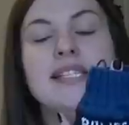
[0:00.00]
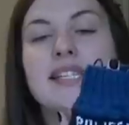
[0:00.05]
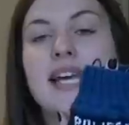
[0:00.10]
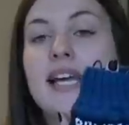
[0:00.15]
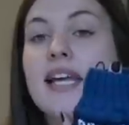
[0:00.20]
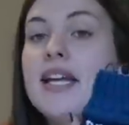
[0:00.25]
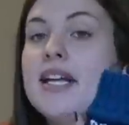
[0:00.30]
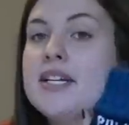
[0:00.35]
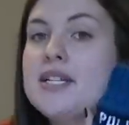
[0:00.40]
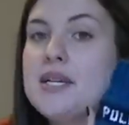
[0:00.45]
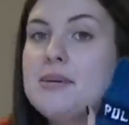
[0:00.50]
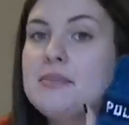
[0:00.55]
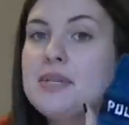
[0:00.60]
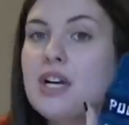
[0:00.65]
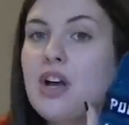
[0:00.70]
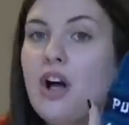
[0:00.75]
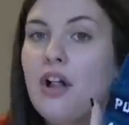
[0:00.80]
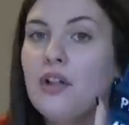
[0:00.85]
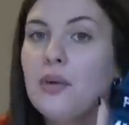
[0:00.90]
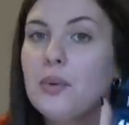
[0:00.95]
second attempt
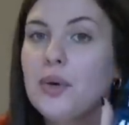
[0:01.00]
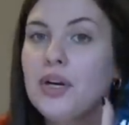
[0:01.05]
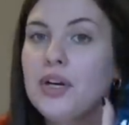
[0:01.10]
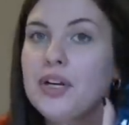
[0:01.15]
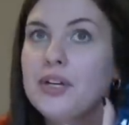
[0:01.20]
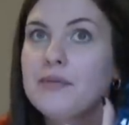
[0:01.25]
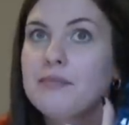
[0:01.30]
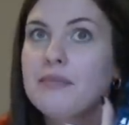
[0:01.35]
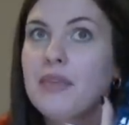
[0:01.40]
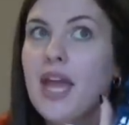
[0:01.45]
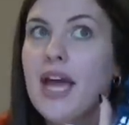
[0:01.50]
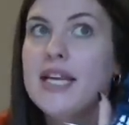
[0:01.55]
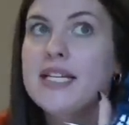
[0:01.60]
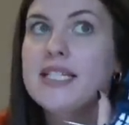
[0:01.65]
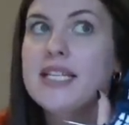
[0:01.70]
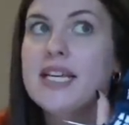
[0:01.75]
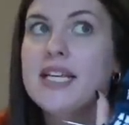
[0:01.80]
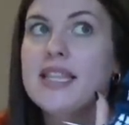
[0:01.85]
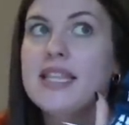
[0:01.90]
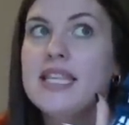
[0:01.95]
at color work. I
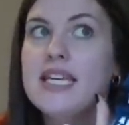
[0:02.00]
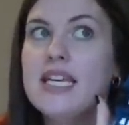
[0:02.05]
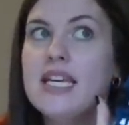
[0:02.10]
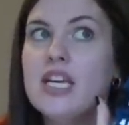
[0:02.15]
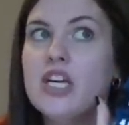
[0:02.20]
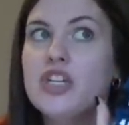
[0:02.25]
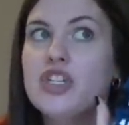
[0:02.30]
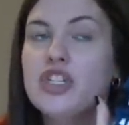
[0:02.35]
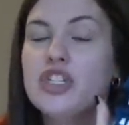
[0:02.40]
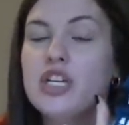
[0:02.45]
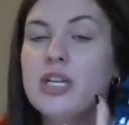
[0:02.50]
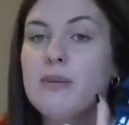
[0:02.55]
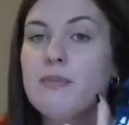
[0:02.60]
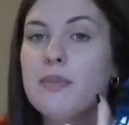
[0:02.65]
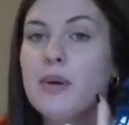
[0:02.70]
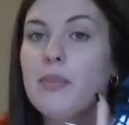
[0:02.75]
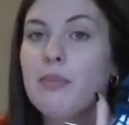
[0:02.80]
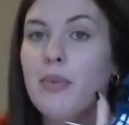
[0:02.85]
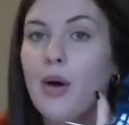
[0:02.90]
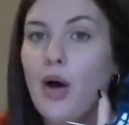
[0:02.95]
did the
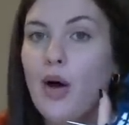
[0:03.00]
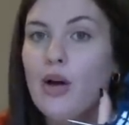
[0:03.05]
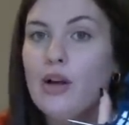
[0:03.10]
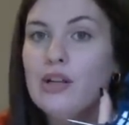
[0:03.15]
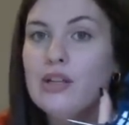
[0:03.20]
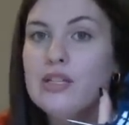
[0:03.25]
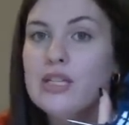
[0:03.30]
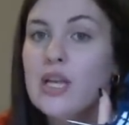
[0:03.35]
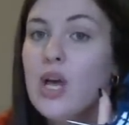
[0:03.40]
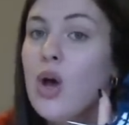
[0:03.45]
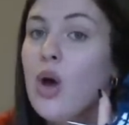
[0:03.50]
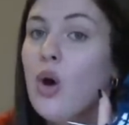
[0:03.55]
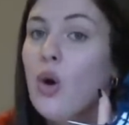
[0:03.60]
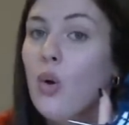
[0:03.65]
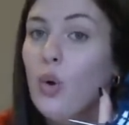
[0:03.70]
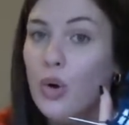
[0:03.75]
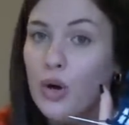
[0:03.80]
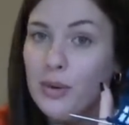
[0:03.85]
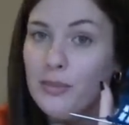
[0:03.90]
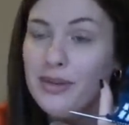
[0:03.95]
sheep balls
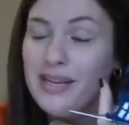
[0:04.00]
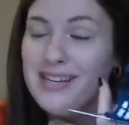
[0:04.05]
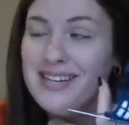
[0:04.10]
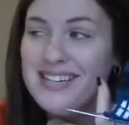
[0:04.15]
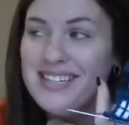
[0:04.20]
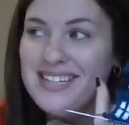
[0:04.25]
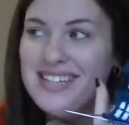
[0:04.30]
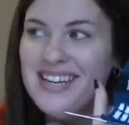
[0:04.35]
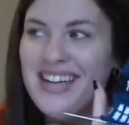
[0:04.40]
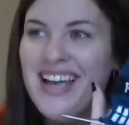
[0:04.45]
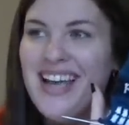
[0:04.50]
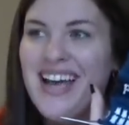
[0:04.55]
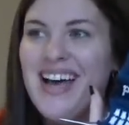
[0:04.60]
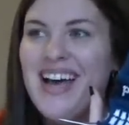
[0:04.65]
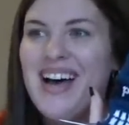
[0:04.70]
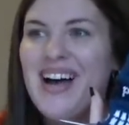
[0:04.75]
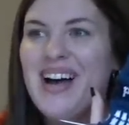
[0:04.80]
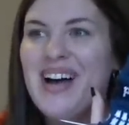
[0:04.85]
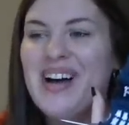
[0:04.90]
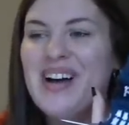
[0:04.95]
ornament,
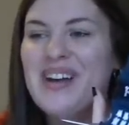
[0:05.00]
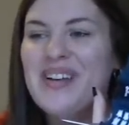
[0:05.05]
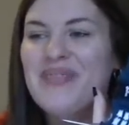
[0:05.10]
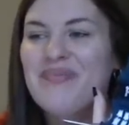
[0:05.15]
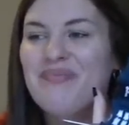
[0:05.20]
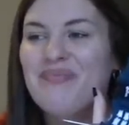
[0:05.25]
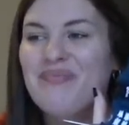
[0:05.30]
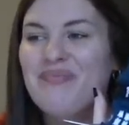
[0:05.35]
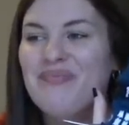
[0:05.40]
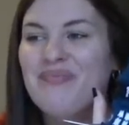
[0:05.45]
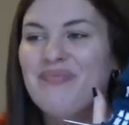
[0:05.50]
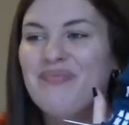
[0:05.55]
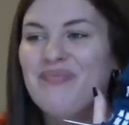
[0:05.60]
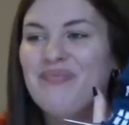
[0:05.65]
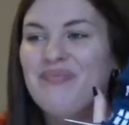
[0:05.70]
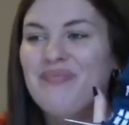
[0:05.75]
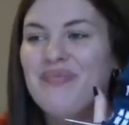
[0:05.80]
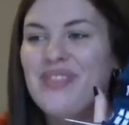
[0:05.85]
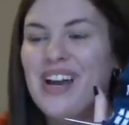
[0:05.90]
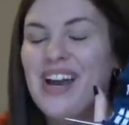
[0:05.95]
um,
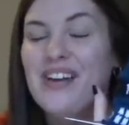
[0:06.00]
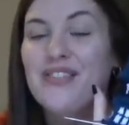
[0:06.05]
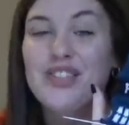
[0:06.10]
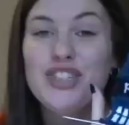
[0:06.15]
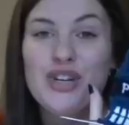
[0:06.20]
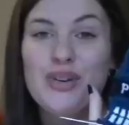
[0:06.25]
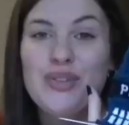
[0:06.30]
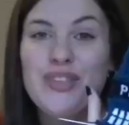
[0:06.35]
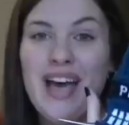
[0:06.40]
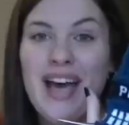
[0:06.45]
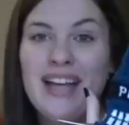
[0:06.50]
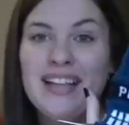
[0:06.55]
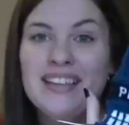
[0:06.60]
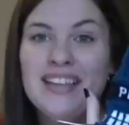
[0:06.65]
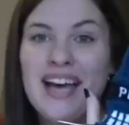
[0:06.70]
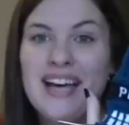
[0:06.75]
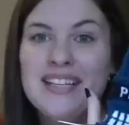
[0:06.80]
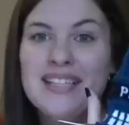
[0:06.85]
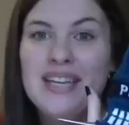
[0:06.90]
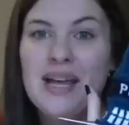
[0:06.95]
and I've showed that
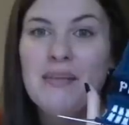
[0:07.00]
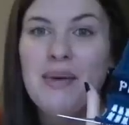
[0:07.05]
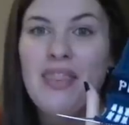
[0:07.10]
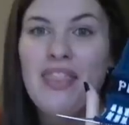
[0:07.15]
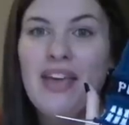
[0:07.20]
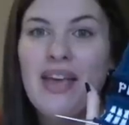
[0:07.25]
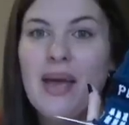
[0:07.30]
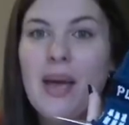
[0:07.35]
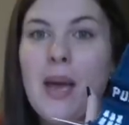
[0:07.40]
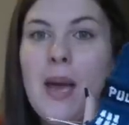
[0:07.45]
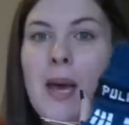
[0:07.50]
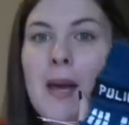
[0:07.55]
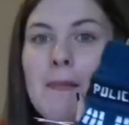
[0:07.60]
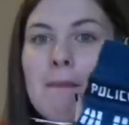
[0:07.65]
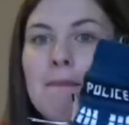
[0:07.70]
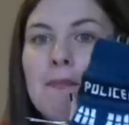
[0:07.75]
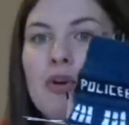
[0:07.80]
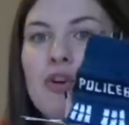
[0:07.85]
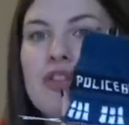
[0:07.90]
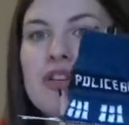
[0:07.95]
last time, I think,
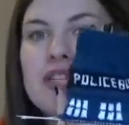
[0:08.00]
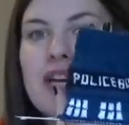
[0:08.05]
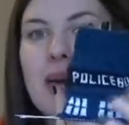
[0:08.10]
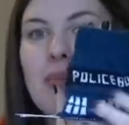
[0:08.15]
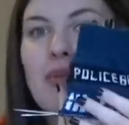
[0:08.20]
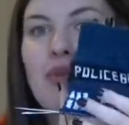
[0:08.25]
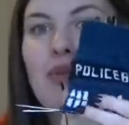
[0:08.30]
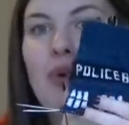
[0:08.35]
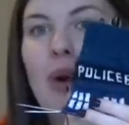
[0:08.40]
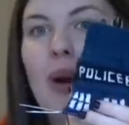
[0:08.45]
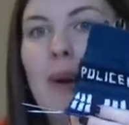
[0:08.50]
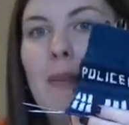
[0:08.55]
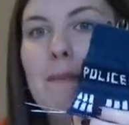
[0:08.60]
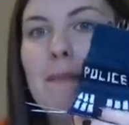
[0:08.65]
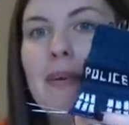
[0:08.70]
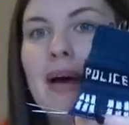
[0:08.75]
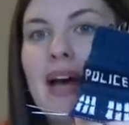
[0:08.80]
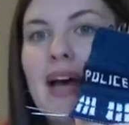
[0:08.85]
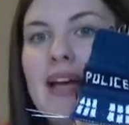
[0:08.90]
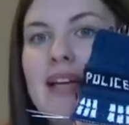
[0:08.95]
or the time before,
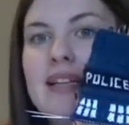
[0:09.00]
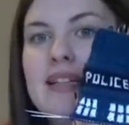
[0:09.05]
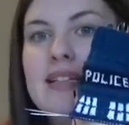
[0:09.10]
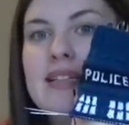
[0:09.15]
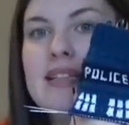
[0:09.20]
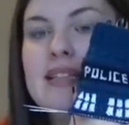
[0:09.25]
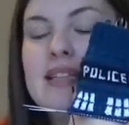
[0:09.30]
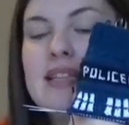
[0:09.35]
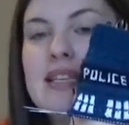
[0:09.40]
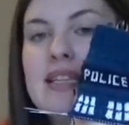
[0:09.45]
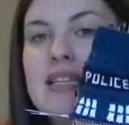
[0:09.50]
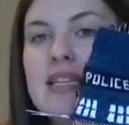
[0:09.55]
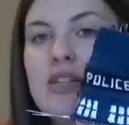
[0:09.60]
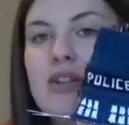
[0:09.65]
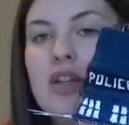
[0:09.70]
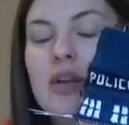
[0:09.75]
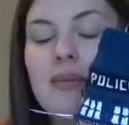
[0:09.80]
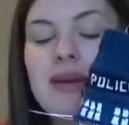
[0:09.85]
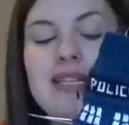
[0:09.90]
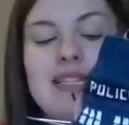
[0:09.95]
but this is
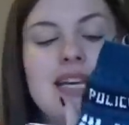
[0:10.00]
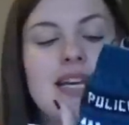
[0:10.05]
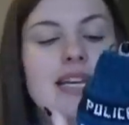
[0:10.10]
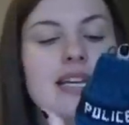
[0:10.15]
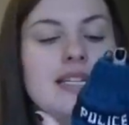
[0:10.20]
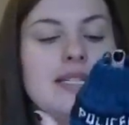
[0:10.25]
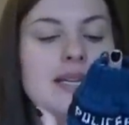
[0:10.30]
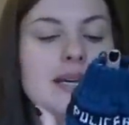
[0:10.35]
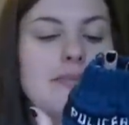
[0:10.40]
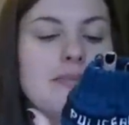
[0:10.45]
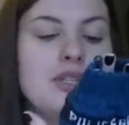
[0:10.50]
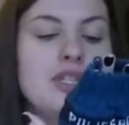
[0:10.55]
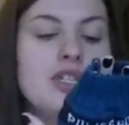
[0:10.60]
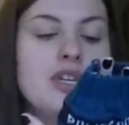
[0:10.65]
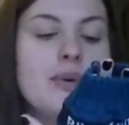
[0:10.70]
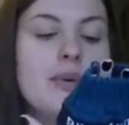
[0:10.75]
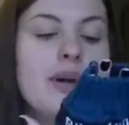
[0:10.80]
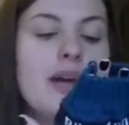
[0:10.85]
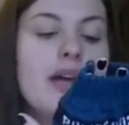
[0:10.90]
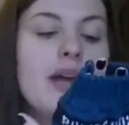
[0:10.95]
only my second attempt.
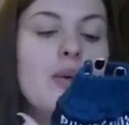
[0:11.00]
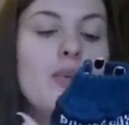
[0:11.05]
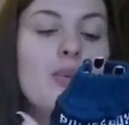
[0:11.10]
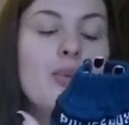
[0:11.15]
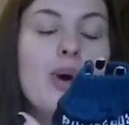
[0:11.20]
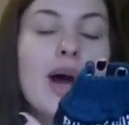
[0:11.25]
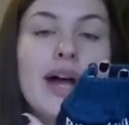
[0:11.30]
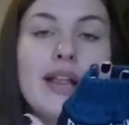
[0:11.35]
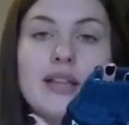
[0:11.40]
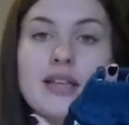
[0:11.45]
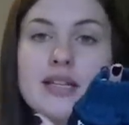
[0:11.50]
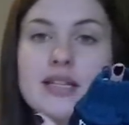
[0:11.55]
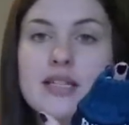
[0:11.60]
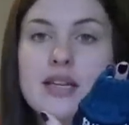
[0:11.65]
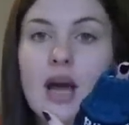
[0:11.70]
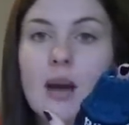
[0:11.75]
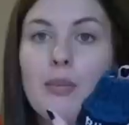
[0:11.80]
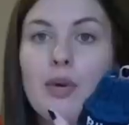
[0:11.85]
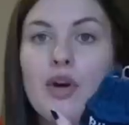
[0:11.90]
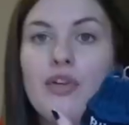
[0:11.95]
So while it is
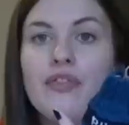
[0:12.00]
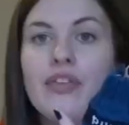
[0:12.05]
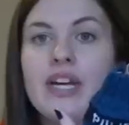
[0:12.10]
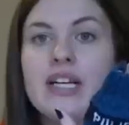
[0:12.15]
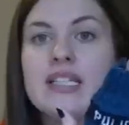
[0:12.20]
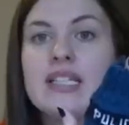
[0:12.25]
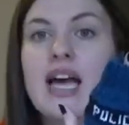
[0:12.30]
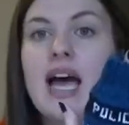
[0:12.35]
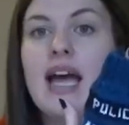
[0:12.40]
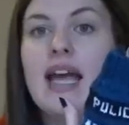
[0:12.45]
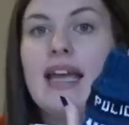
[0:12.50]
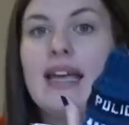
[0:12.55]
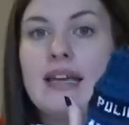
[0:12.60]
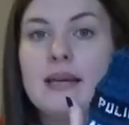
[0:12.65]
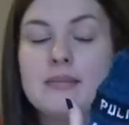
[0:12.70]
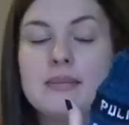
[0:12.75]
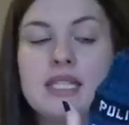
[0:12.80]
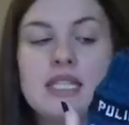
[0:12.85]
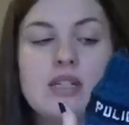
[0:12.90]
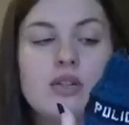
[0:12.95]
not perfect, I
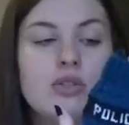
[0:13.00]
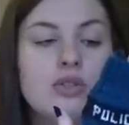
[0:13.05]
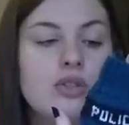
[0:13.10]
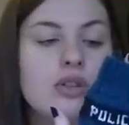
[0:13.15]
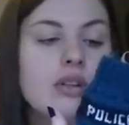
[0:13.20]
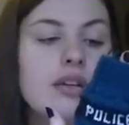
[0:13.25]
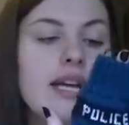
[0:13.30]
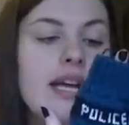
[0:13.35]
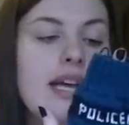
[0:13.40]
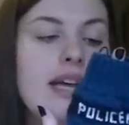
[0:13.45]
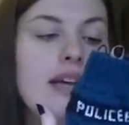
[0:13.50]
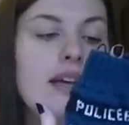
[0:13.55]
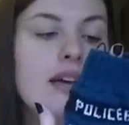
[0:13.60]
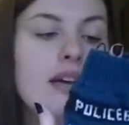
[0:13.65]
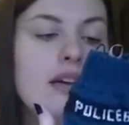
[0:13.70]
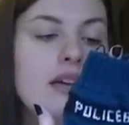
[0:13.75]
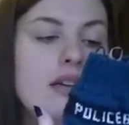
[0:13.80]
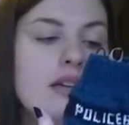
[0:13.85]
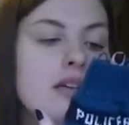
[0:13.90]
am still learning